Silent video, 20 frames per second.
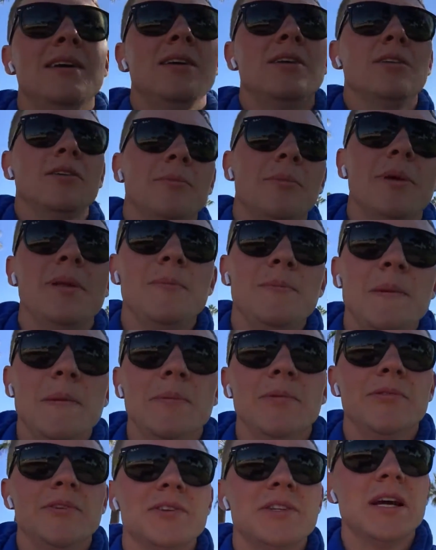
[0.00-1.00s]
you know, many
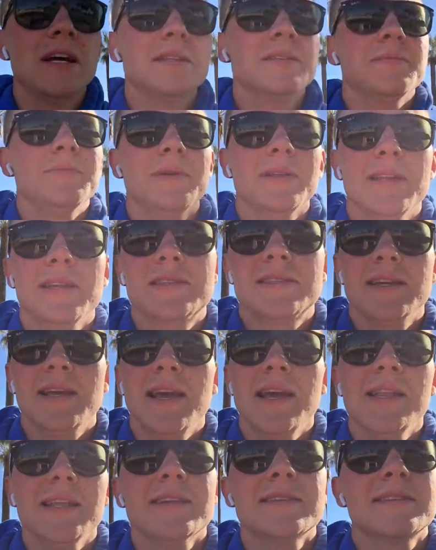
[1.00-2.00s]
people reach out to me and they say,
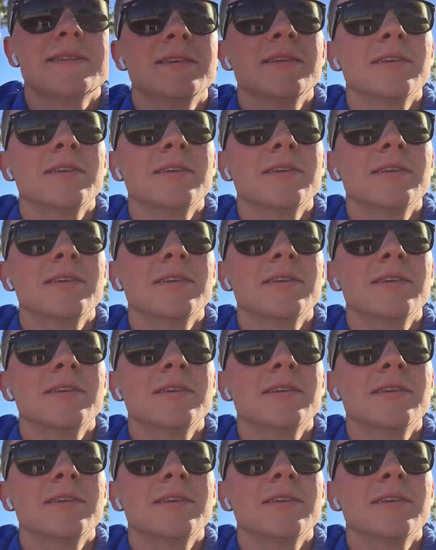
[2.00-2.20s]
Alex,